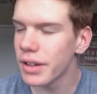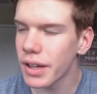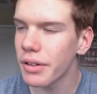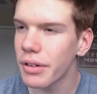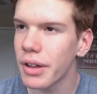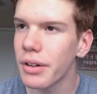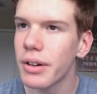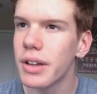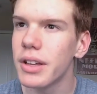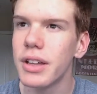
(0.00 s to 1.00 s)
I don't know.
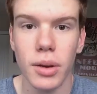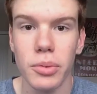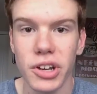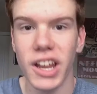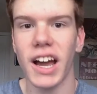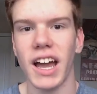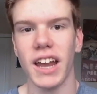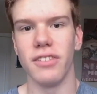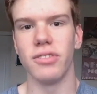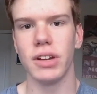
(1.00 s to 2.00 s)
Number
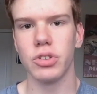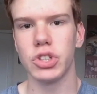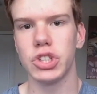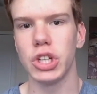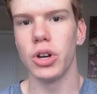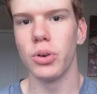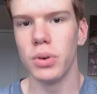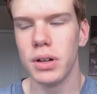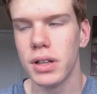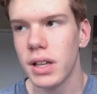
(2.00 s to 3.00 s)
nine, favorite
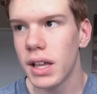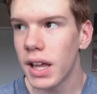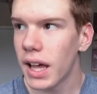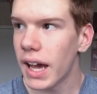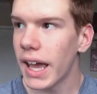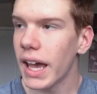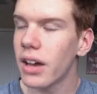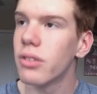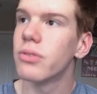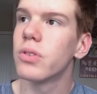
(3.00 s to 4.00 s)
show. I
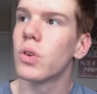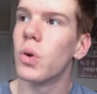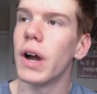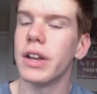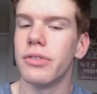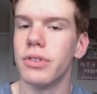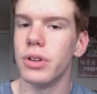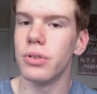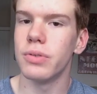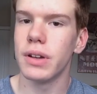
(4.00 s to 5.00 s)
have quite a
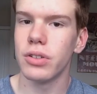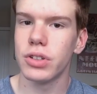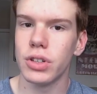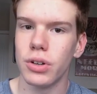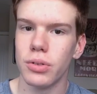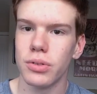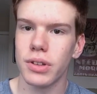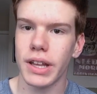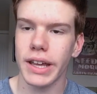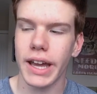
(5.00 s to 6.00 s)
few favorite
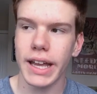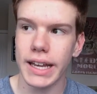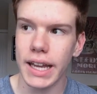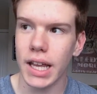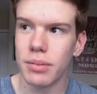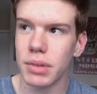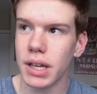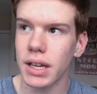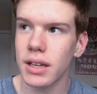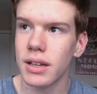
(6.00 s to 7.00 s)
shows. Like, I can name,
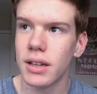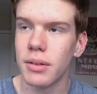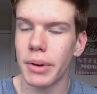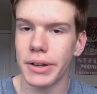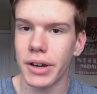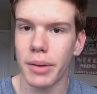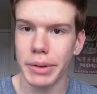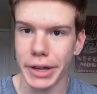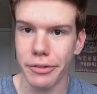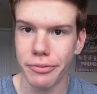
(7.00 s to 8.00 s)
like, my top,
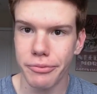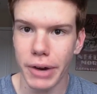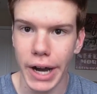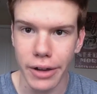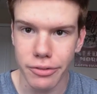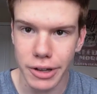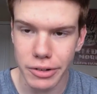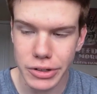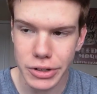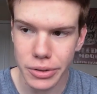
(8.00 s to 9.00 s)
like, five
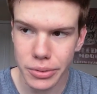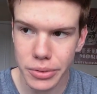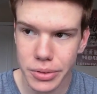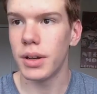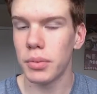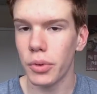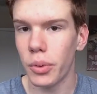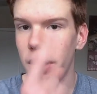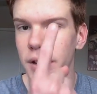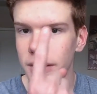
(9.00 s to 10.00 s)
favorite shows. Number
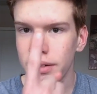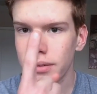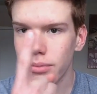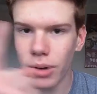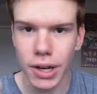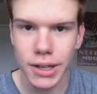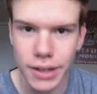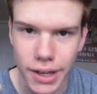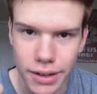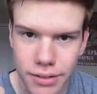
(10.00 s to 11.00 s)
one, Walking
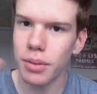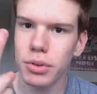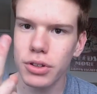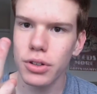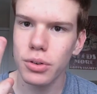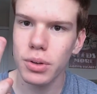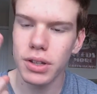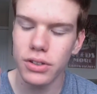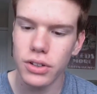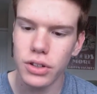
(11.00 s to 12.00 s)
Dead. Number two
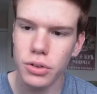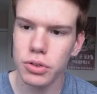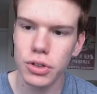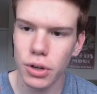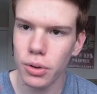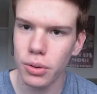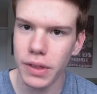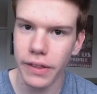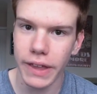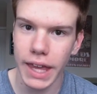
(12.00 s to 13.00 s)
is a new show
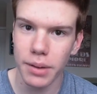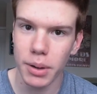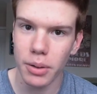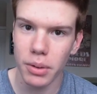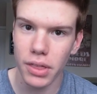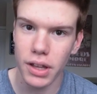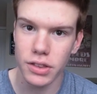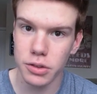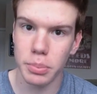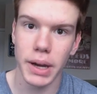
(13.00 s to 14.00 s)
that they came out with on
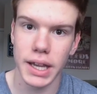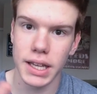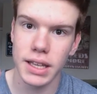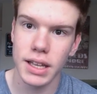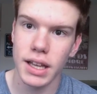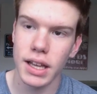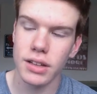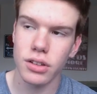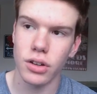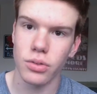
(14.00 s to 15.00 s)
Spike.
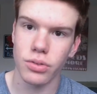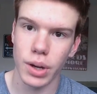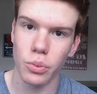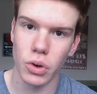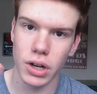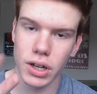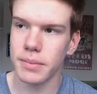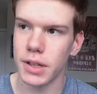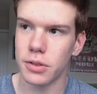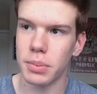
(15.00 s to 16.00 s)
It's called Framework.
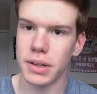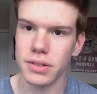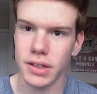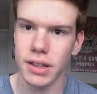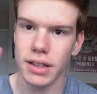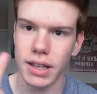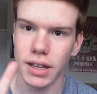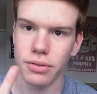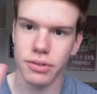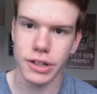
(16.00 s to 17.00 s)
It's basically like
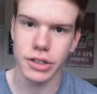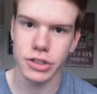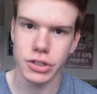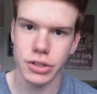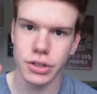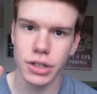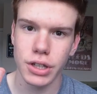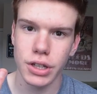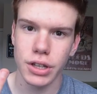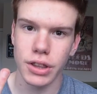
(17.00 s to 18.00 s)
a furniture
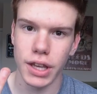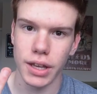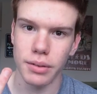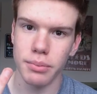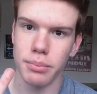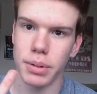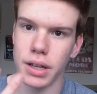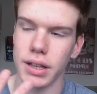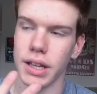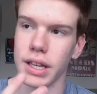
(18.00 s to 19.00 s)
thing,
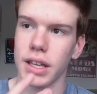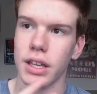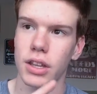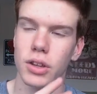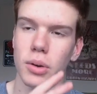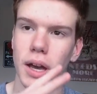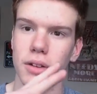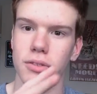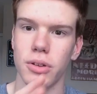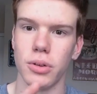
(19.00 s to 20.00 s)
but, like, you
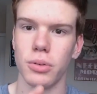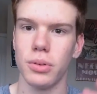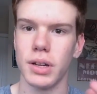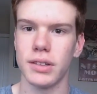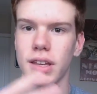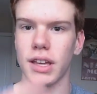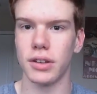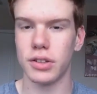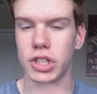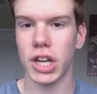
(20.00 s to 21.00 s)
have to, it's like a
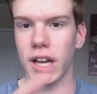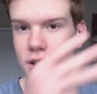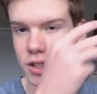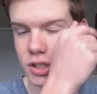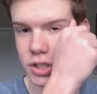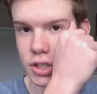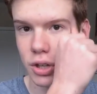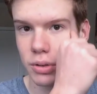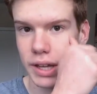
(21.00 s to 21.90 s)
challenge show.